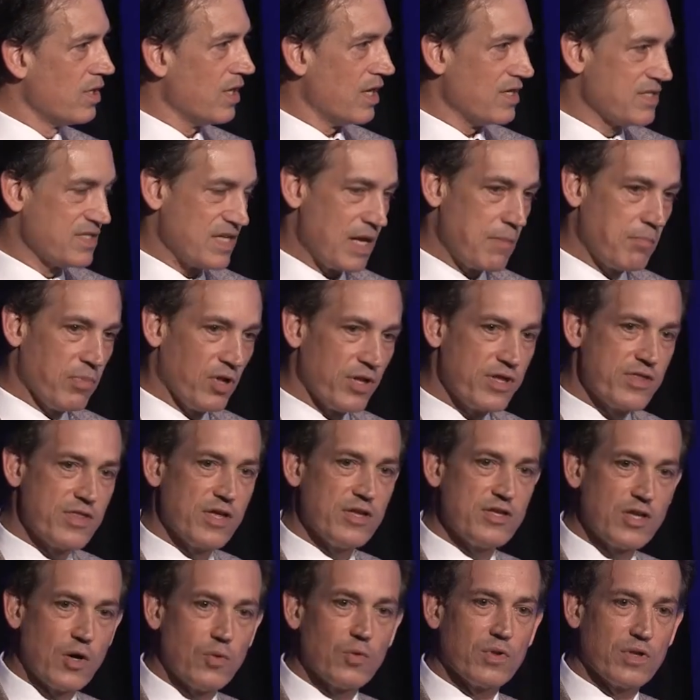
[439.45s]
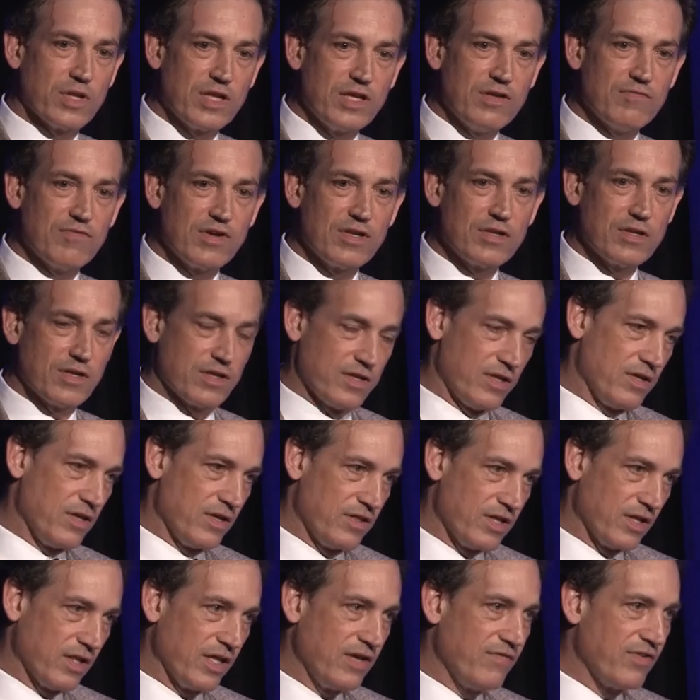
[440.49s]
assembly that don't leave it,
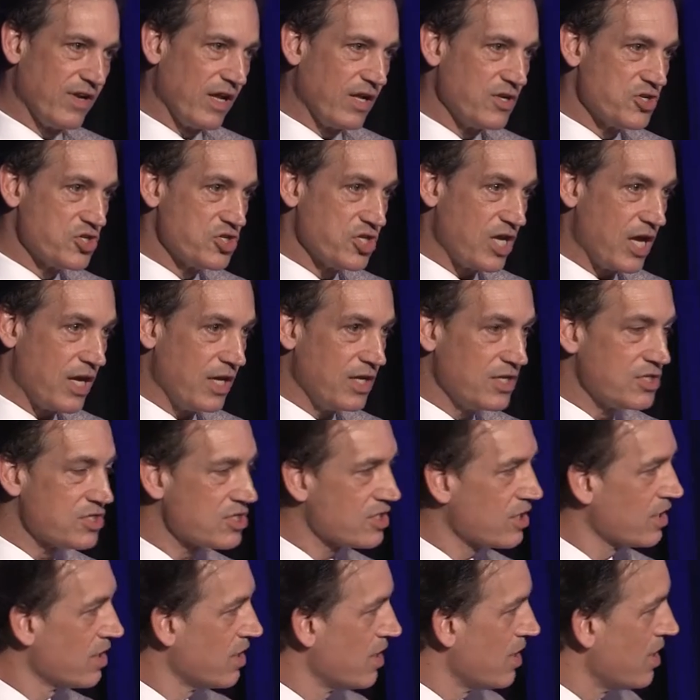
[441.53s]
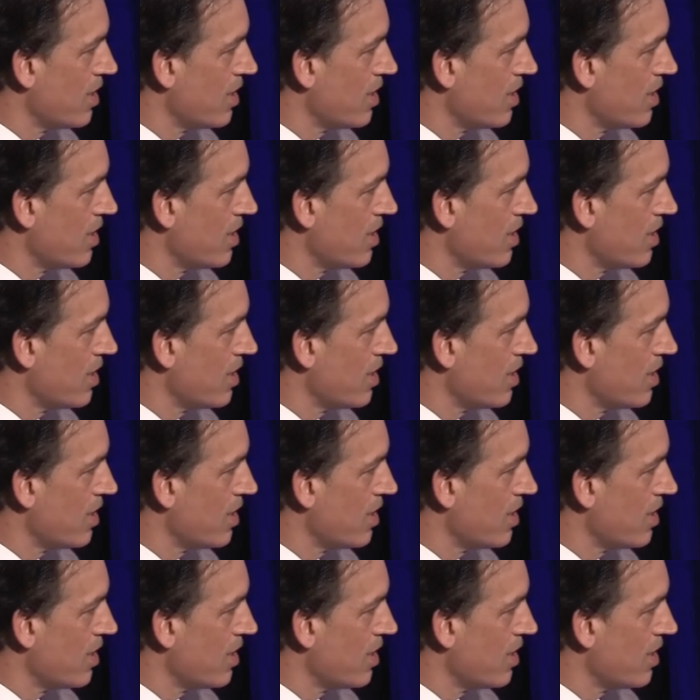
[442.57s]
that leave it unchanged.